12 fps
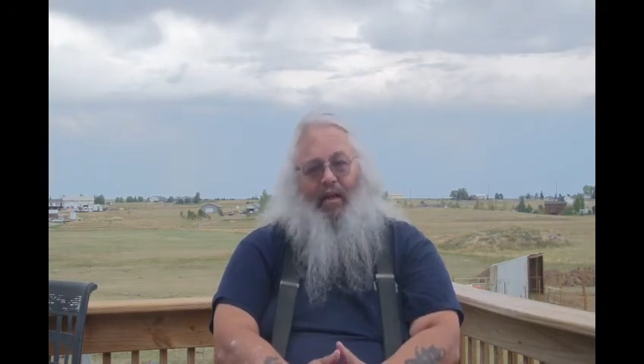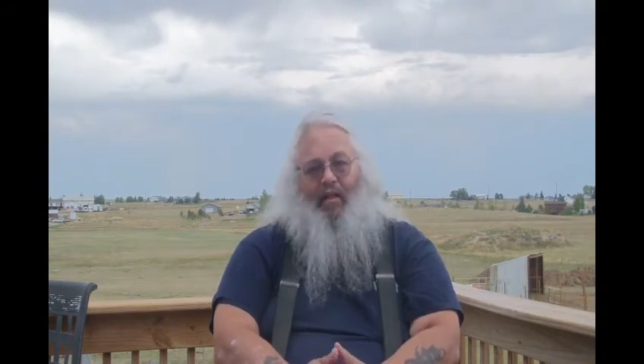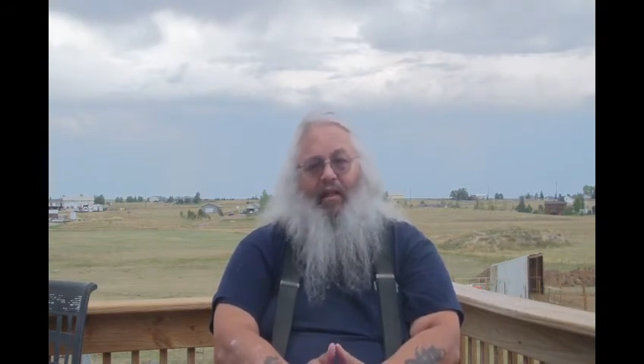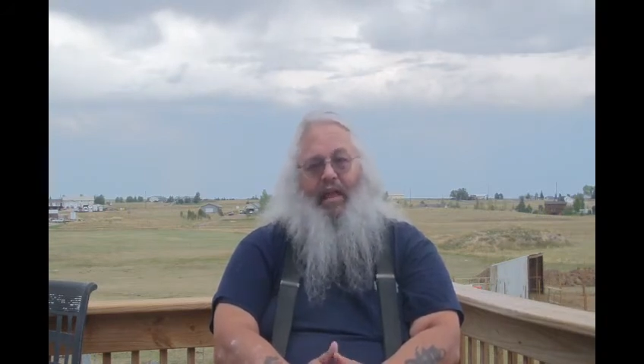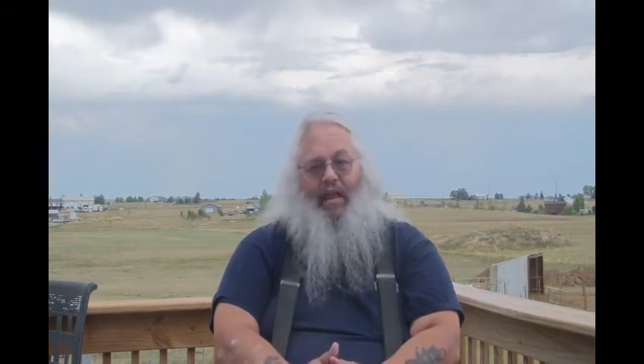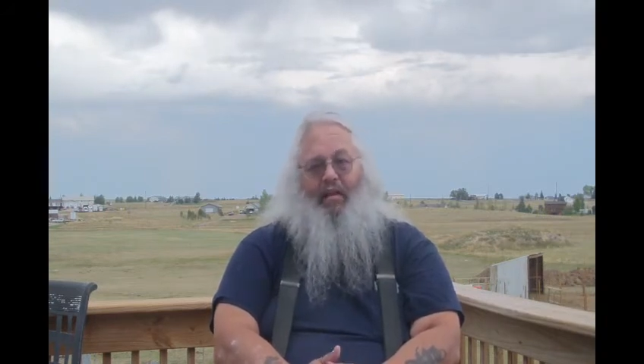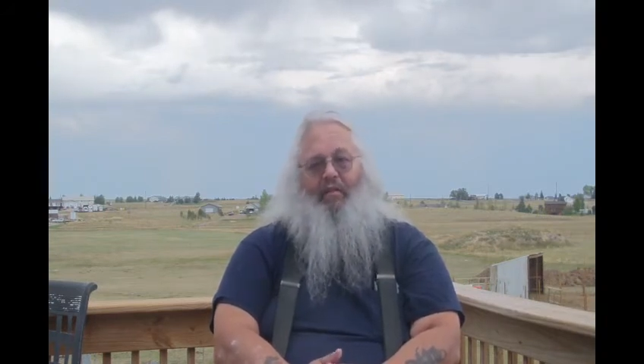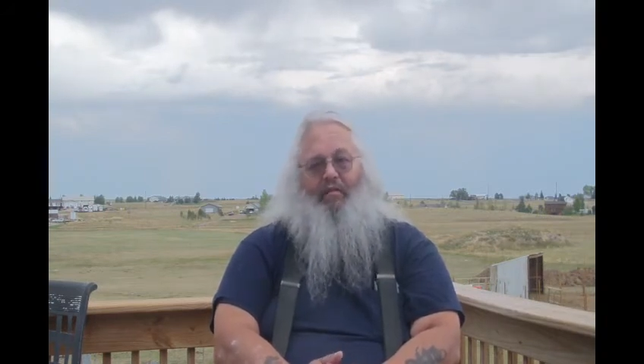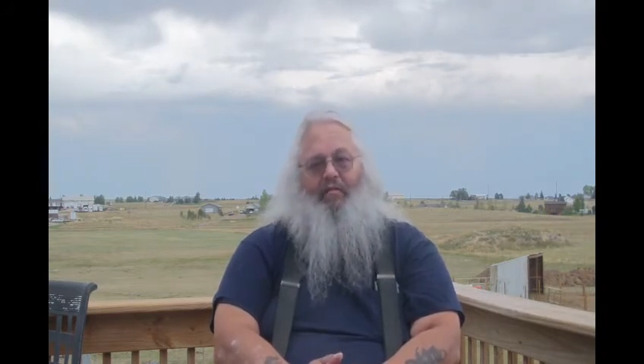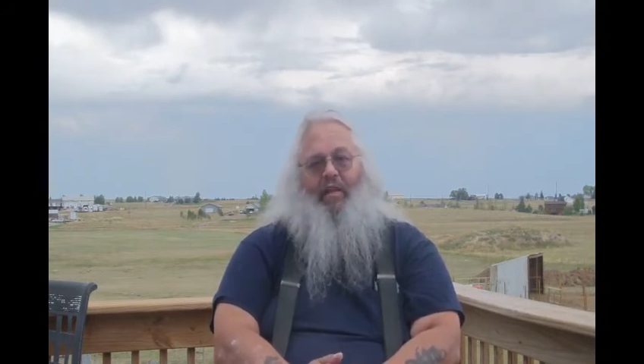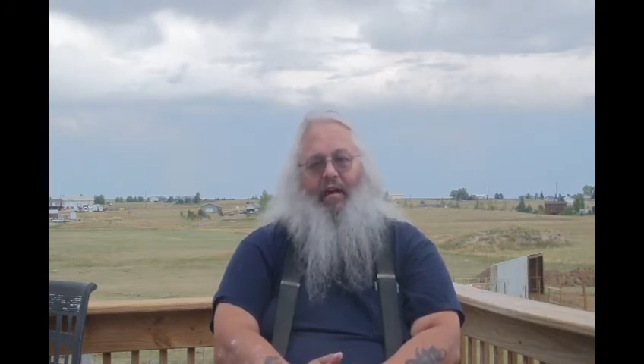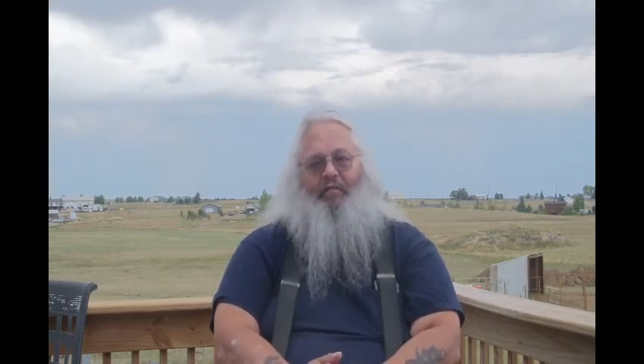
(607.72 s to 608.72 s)
they'll eat
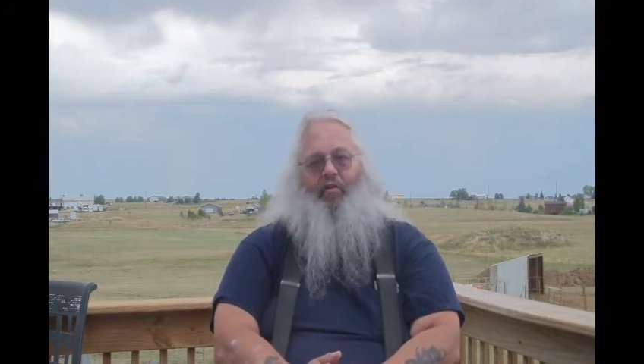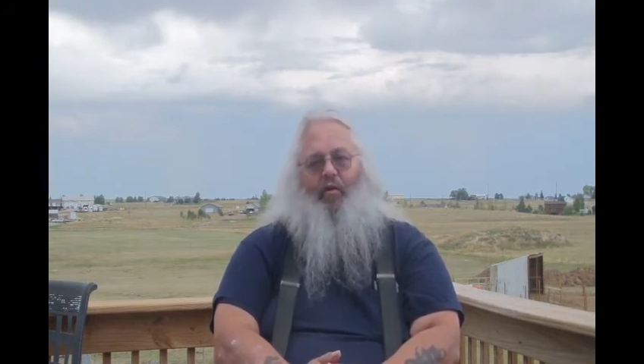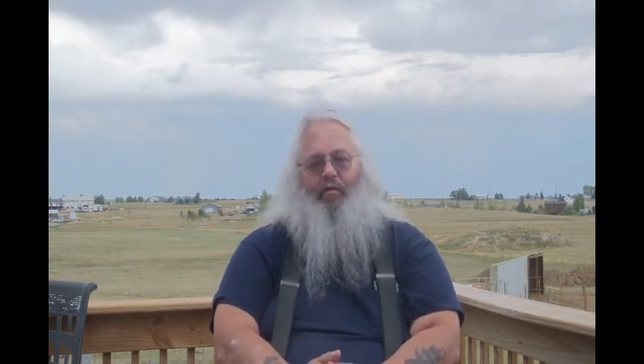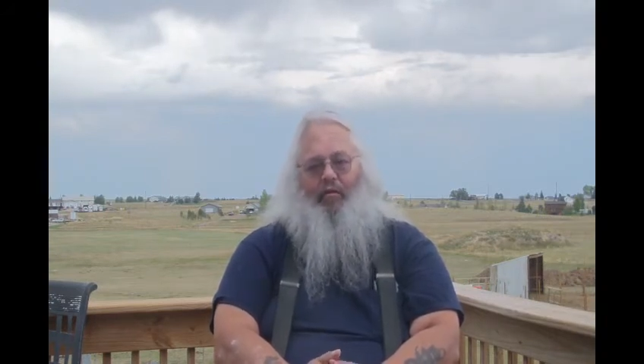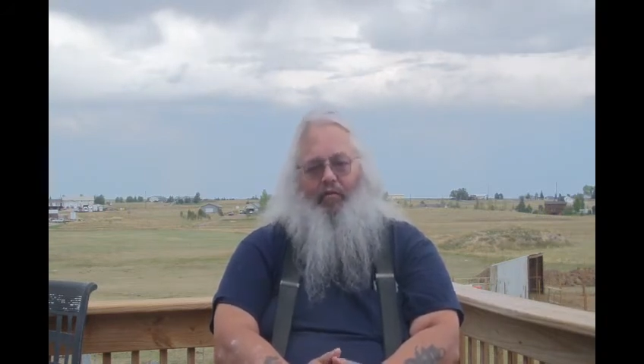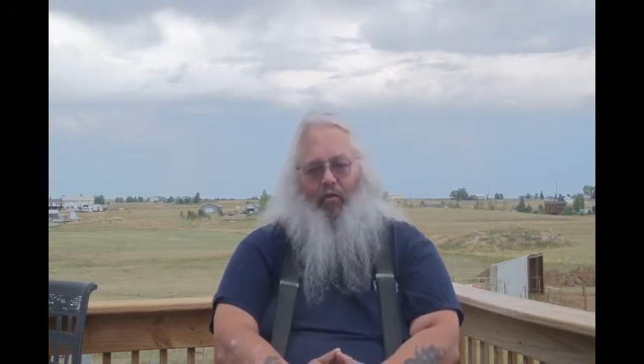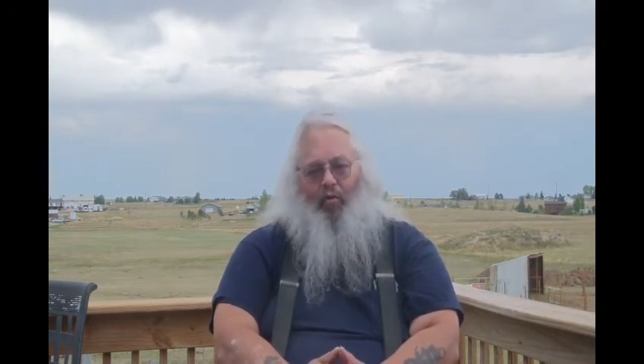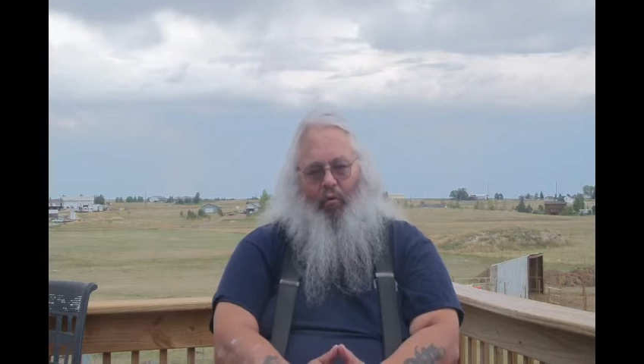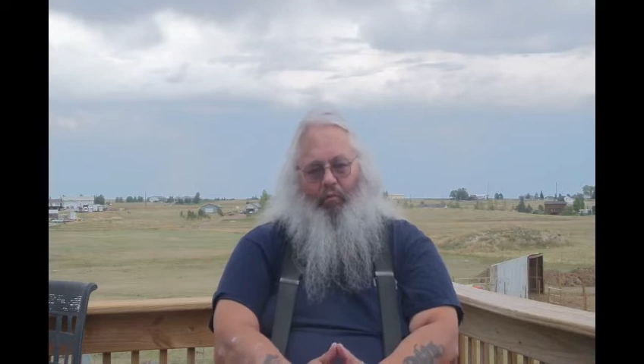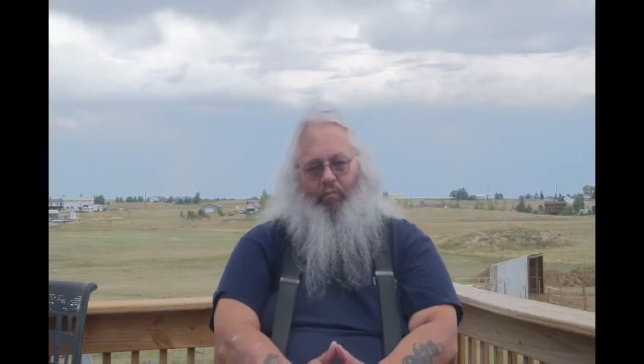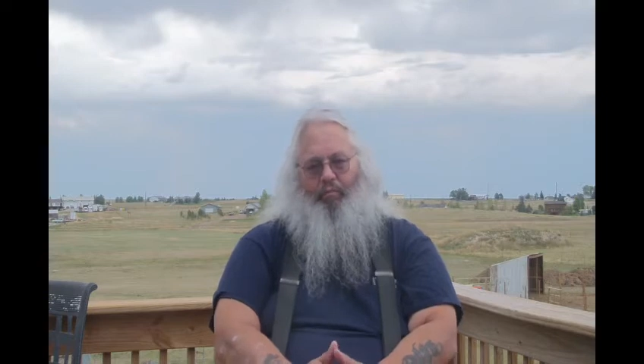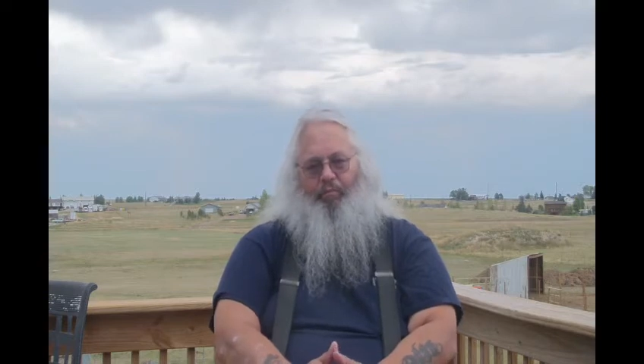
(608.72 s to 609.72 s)
leftover food
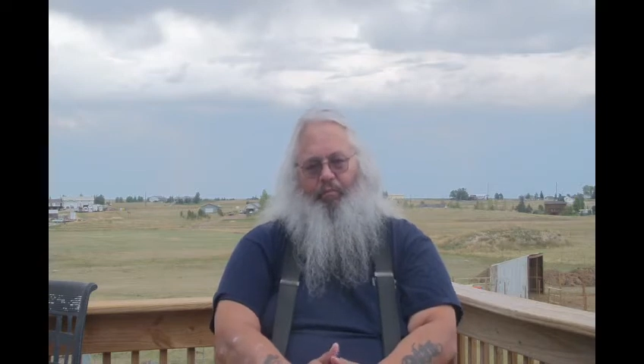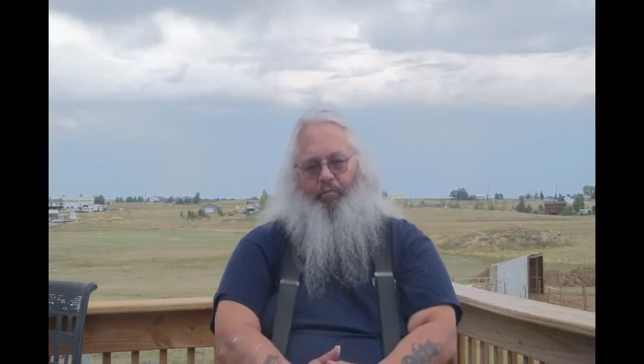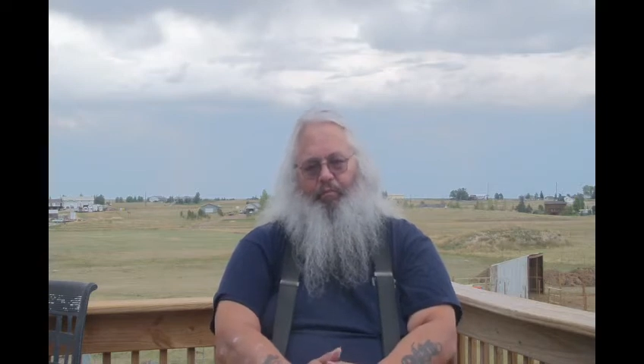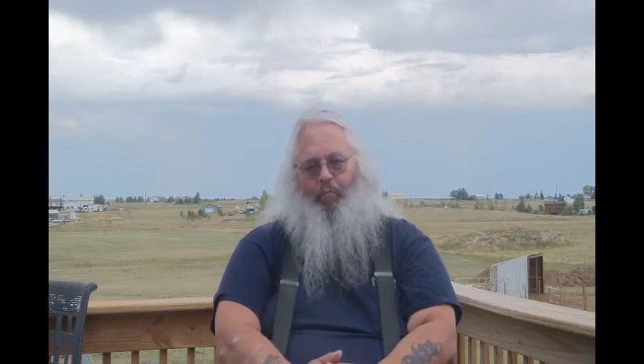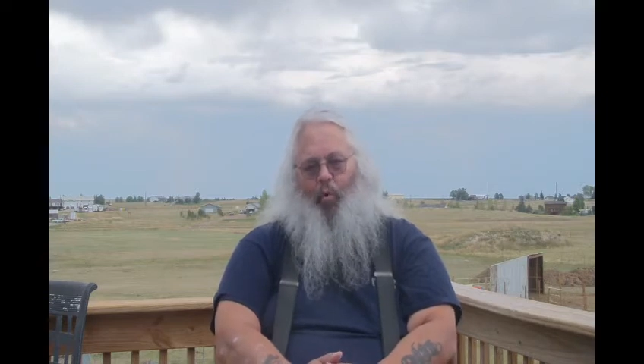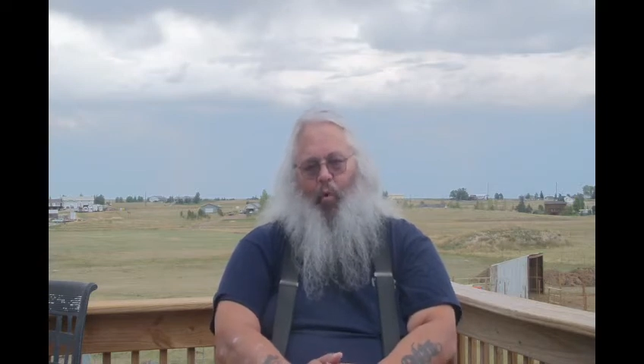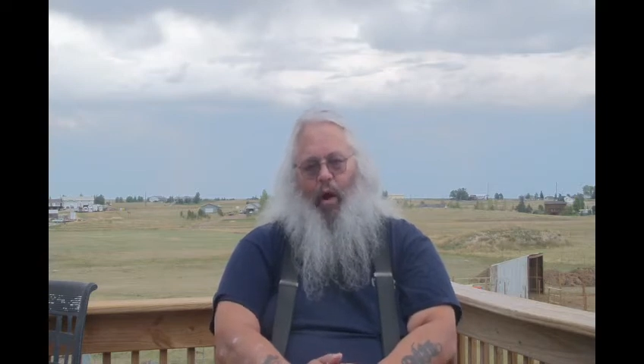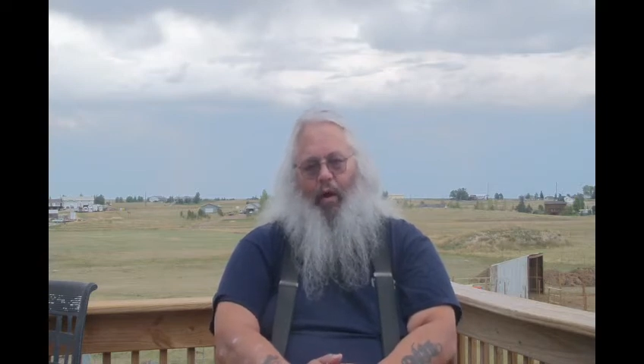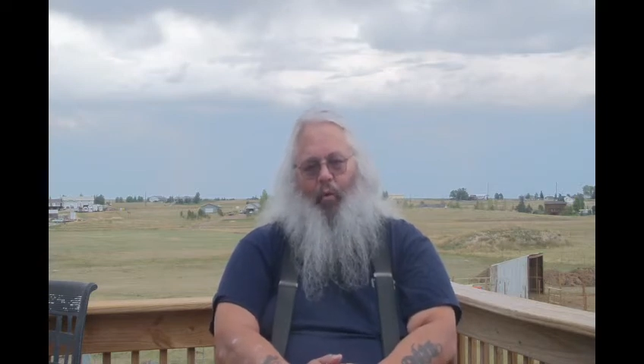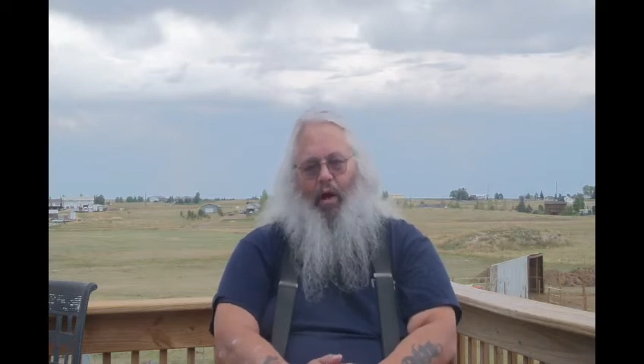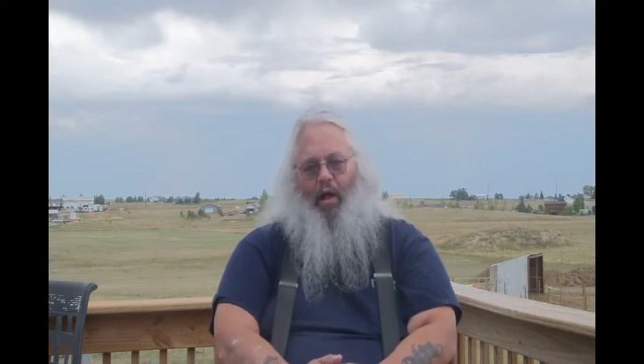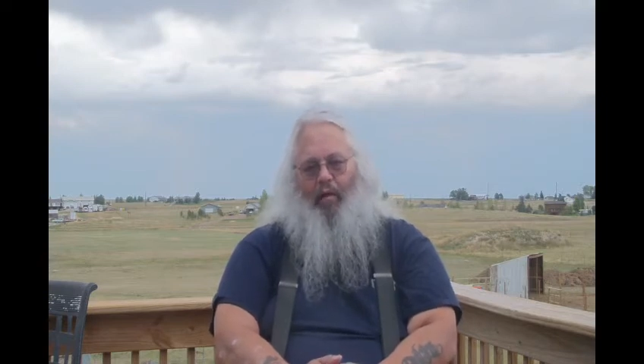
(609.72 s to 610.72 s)

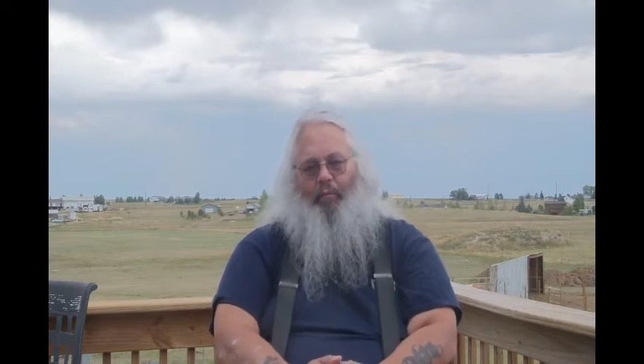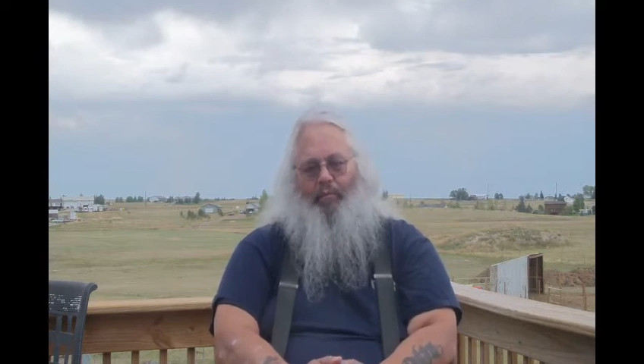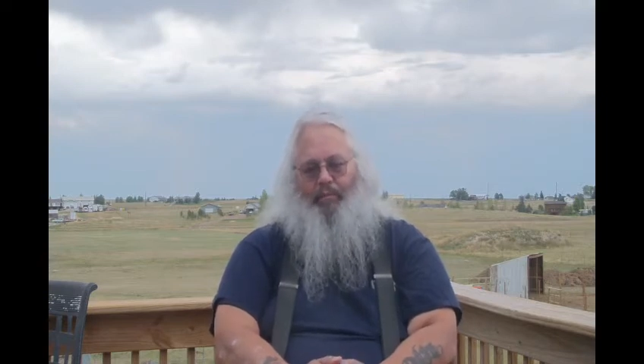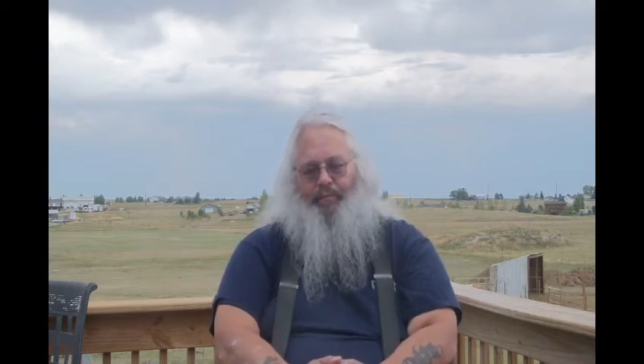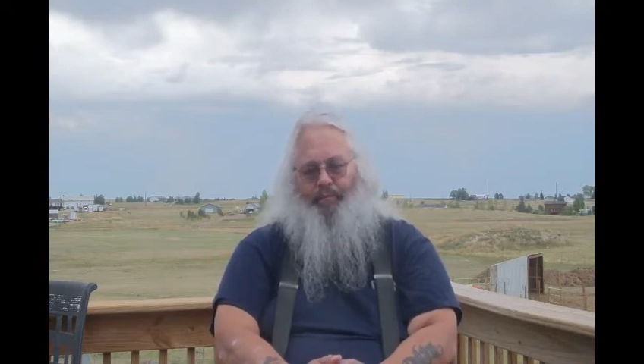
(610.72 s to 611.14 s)
quite well.